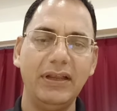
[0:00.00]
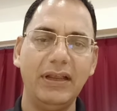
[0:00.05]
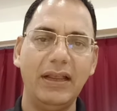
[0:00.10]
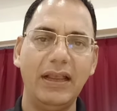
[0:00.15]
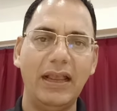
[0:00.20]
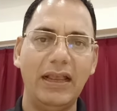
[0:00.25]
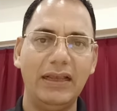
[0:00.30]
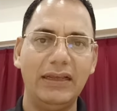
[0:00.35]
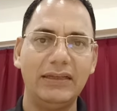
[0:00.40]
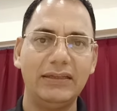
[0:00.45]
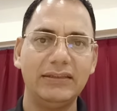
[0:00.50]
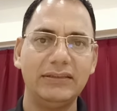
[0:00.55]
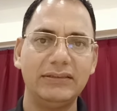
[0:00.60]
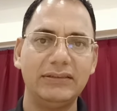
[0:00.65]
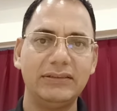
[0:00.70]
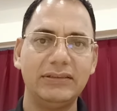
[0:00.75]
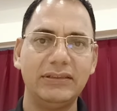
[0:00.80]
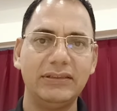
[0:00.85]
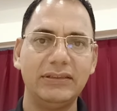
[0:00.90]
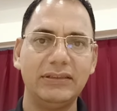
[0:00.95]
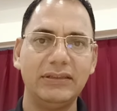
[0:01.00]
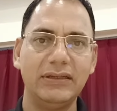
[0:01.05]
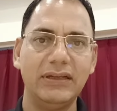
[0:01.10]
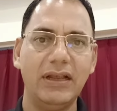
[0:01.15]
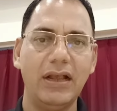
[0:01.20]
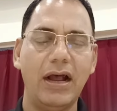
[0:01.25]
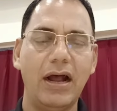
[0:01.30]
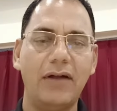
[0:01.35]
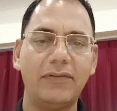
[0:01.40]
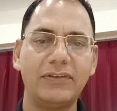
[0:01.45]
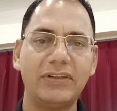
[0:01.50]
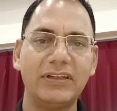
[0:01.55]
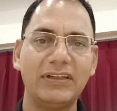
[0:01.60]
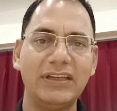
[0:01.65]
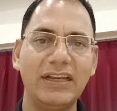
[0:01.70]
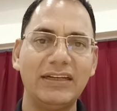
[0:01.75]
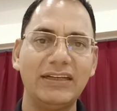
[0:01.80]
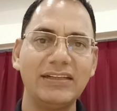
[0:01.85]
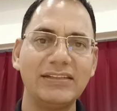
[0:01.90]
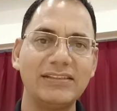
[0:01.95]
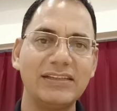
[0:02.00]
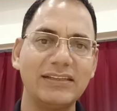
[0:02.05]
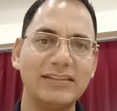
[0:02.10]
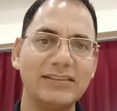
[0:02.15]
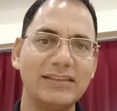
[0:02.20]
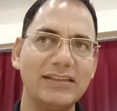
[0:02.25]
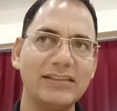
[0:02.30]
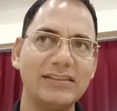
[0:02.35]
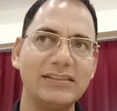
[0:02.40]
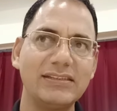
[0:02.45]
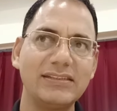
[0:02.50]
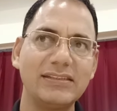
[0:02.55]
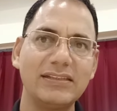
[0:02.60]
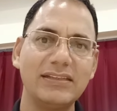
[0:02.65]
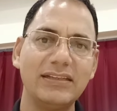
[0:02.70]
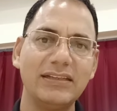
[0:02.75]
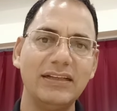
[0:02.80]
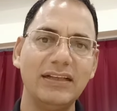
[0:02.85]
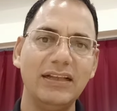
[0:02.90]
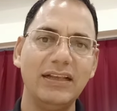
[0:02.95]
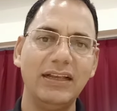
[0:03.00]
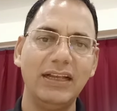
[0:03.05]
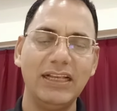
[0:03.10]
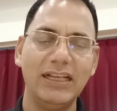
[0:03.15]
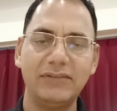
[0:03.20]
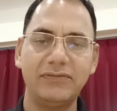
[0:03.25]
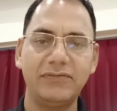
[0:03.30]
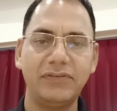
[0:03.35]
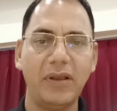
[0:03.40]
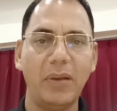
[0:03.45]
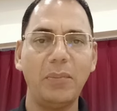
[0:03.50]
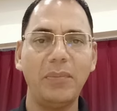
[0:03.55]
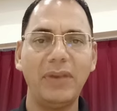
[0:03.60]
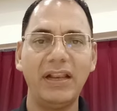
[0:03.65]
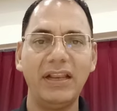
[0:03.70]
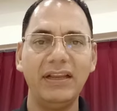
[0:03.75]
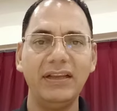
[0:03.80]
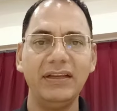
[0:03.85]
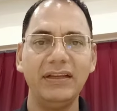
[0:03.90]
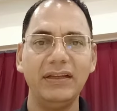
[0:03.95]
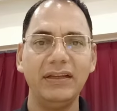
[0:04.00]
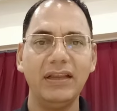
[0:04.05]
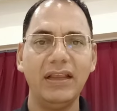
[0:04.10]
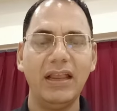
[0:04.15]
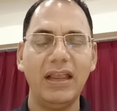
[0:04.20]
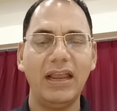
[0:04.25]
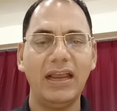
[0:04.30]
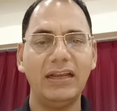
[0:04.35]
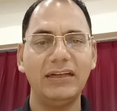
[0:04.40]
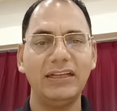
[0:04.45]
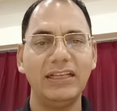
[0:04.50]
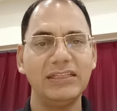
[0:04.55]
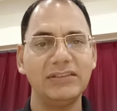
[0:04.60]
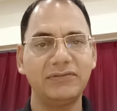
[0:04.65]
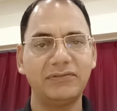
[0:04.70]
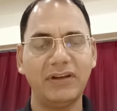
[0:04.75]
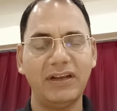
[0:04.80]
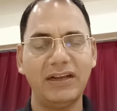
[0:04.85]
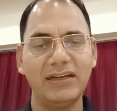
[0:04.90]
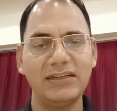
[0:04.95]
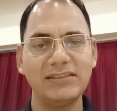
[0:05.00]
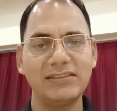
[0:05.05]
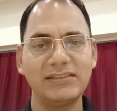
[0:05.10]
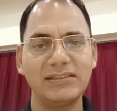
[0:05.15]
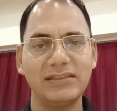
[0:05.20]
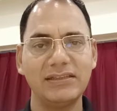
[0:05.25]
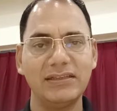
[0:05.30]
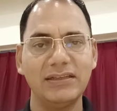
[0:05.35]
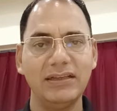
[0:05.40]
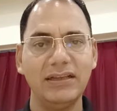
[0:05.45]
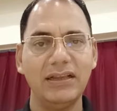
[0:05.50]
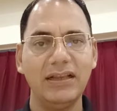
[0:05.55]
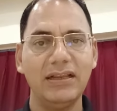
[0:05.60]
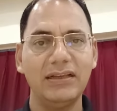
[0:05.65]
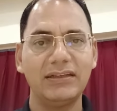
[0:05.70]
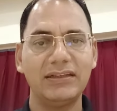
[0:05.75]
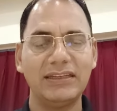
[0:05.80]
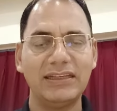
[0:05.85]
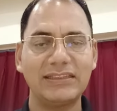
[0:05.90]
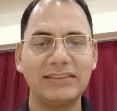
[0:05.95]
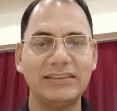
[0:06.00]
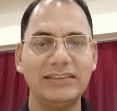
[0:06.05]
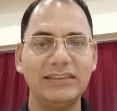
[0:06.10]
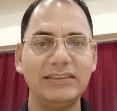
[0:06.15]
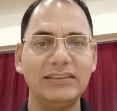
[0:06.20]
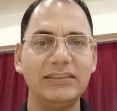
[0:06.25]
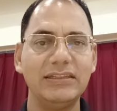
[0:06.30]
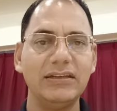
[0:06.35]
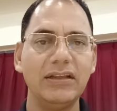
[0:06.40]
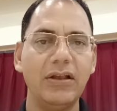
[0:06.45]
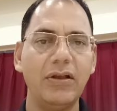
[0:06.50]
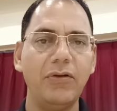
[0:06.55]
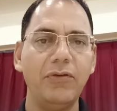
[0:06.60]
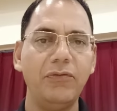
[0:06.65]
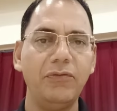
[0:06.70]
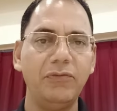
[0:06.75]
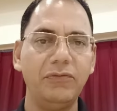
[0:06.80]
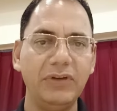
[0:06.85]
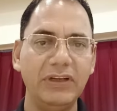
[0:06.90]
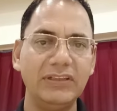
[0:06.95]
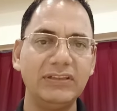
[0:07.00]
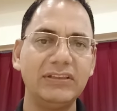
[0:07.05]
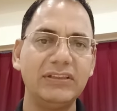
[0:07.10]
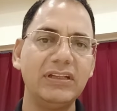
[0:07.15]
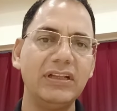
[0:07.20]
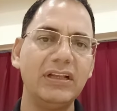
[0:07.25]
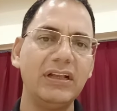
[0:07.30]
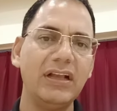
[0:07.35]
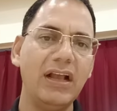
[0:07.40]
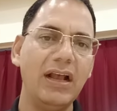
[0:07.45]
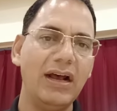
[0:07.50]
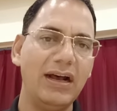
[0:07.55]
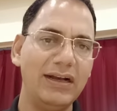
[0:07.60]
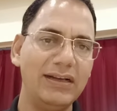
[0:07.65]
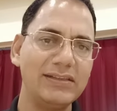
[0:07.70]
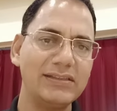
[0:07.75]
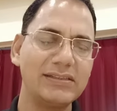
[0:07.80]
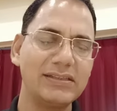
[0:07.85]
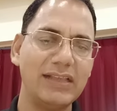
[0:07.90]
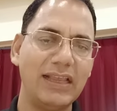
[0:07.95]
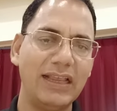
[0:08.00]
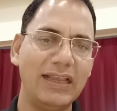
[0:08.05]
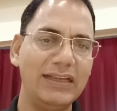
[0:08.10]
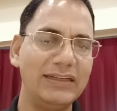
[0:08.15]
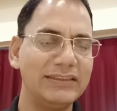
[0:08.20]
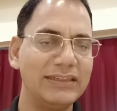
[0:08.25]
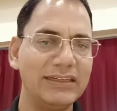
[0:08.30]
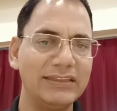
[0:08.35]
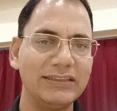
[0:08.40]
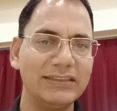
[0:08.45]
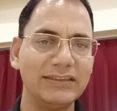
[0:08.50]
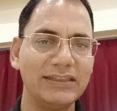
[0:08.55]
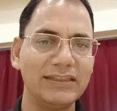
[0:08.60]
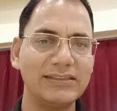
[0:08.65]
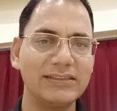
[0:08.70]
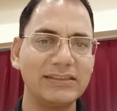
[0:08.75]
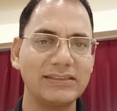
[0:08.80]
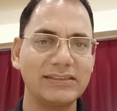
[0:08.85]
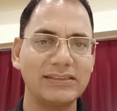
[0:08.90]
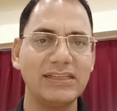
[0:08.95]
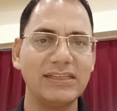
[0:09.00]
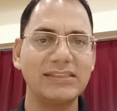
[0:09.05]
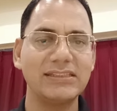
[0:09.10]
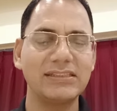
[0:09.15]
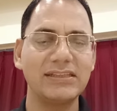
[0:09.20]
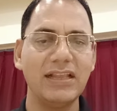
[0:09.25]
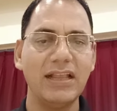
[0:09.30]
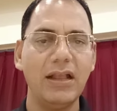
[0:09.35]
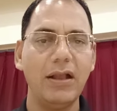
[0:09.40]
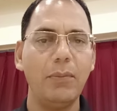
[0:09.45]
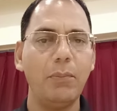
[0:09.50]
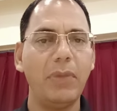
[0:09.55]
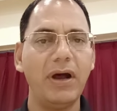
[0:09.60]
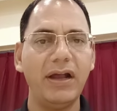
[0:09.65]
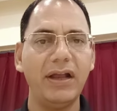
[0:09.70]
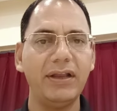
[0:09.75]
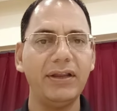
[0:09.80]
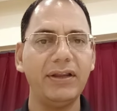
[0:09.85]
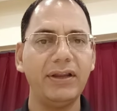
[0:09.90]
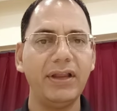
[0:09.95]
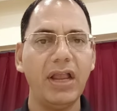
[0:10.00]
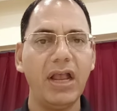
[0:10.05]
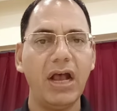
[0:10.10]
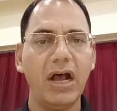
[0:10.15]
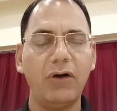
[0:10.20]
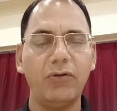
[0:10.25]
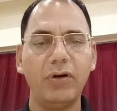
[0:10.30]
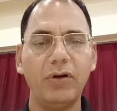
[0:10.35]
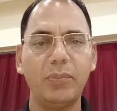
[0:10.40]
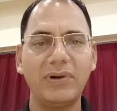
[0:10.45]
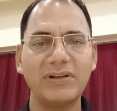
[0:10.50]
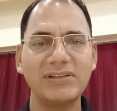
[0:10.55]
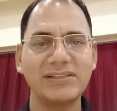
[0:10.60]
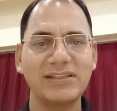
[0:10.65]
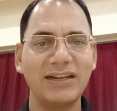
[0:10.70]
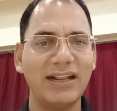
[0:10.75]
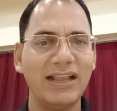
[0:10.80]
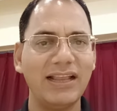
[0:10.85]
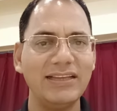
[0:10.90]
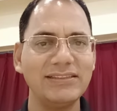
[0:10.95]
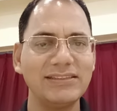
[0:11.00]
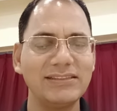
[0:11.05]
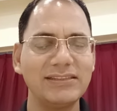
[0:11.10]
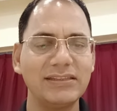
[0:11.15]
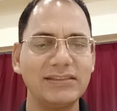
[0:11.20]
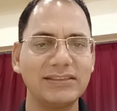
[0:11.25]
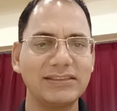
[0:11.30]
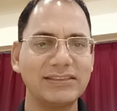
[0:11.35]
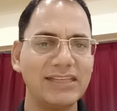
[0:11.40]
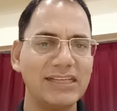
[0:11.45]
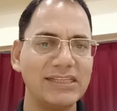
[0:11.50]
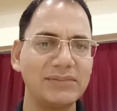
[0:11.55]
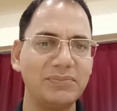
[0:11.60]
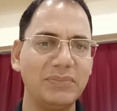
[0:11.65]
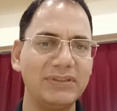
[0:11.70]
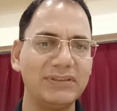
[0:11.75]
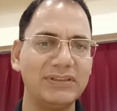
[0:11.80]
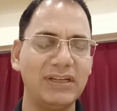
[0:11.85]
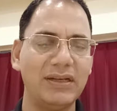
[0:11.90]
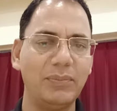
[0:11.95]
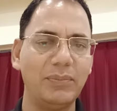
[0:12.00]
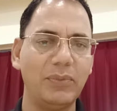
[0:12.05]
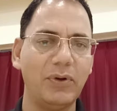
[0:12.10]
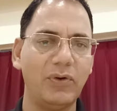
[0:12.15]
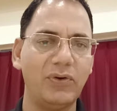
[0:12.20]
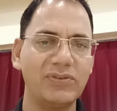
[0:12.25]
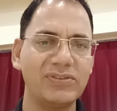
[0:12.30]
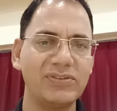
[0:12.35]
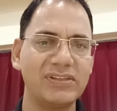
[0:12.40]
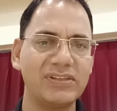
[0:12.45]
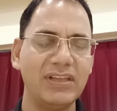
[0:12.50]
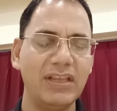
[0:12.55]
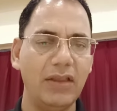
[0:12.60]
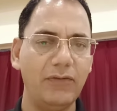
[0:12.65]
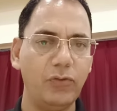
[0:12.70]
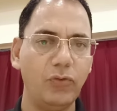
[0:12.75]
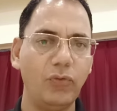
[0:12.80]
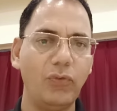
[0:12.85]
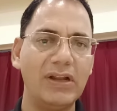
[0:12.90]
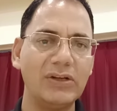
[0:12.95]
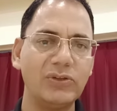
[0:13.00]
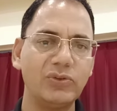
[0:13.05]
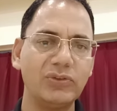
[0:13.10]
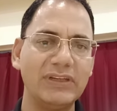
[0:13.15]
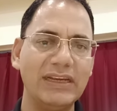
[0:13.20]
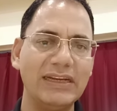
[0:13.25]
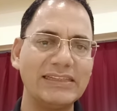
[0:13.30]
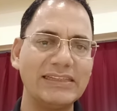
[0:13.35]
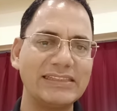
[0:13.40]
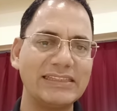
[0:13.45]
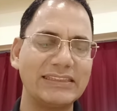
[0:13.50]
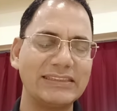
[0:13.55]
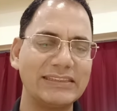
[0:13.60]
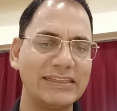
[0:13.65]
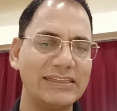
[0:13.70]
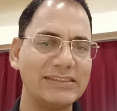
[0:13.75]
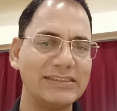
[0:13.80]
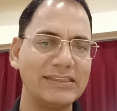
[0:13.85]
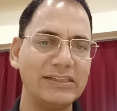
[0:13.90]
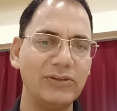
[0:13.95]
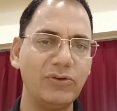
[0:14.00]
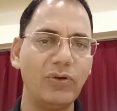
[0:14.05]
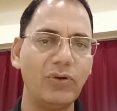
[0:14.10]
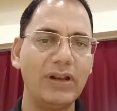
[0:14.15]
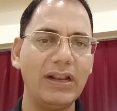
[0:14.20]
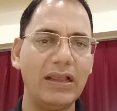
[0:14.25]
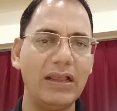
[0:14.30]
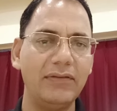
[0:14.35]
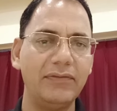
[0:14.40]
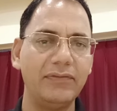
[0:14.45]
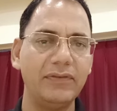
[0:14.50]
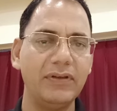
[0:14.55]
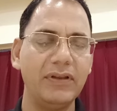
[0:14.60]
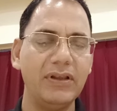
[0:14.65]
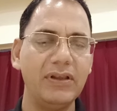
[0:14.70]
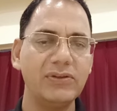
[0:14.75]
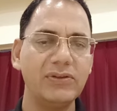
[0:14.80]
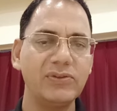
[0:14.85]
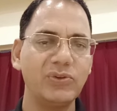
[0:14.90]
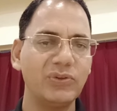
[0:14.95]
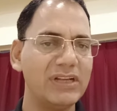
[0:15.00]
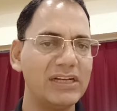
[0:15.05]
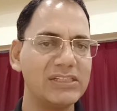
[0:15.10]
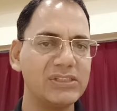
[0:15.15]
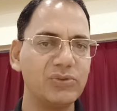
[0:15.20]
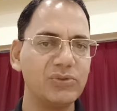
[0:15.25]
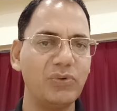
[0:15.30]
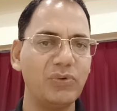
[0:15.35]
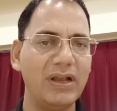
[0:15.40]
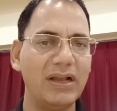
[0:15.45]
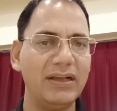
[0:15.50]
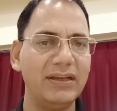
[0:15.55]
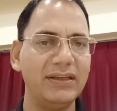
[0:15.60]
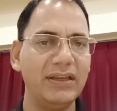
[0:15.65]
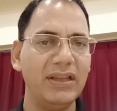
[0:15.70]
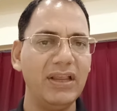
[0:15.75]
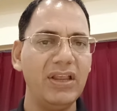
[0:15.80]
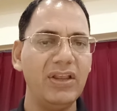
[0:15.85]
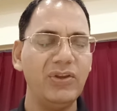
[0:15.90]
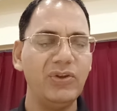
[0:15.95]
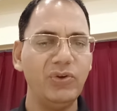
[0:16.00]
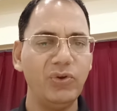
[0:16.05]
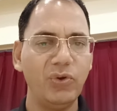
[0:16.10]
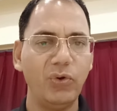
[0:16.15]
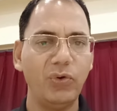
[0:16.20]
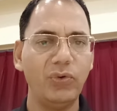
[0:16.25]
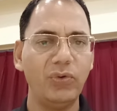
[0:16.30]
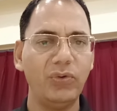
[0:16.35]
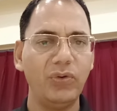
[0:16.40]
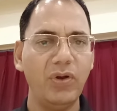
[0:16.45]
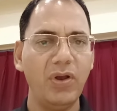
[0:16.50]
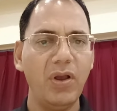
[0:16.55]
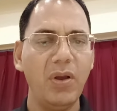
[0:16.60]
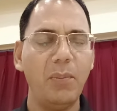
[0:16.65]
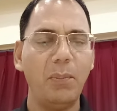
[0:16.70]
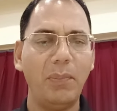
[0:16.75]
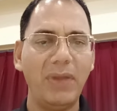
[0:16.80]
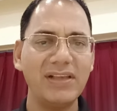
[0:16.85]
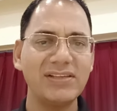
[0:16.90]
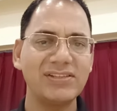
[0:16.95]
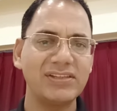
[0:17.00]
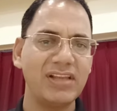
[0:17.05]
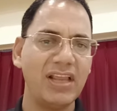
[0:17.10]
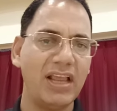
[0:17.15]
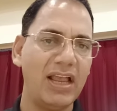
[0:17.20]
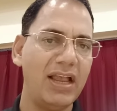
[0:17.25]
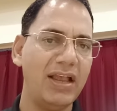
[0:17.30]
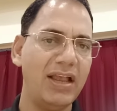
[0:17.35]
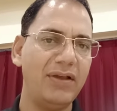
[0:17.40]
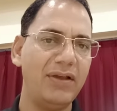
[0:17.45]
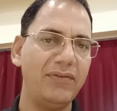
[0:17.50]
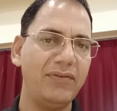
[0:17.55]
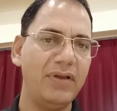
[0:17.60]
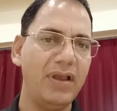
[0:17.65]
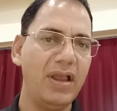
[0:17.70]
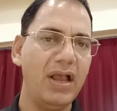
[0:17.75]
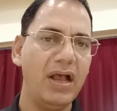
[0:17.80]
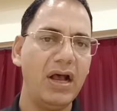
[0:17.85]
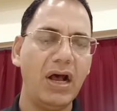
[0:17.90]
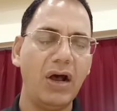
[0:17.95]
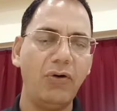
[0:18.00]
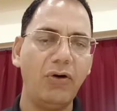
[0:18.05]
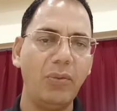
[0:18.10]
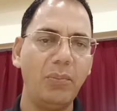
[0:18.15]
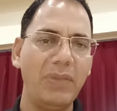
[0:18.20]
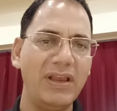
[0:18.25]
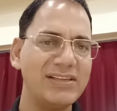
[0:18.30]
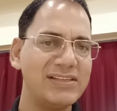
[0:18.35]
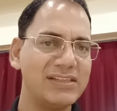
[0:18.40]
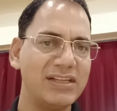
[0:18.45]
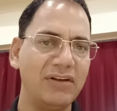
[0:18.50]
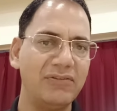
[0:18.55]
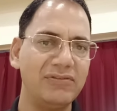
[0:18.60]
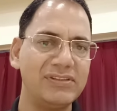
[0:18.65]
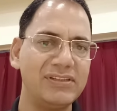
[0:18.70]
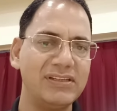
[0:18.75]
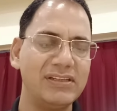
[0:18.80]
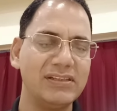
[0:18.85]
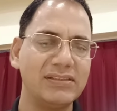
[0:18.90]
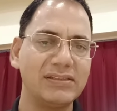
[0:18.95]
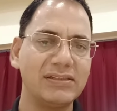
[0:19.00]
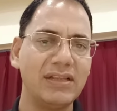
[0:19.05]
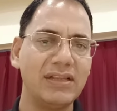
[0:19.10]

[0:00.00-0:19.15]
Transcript: And after getting success, his family and his friends connected with us and getting the success by our personalized success mantra reports. If you want to get success in your life, so that's why you must have our best services.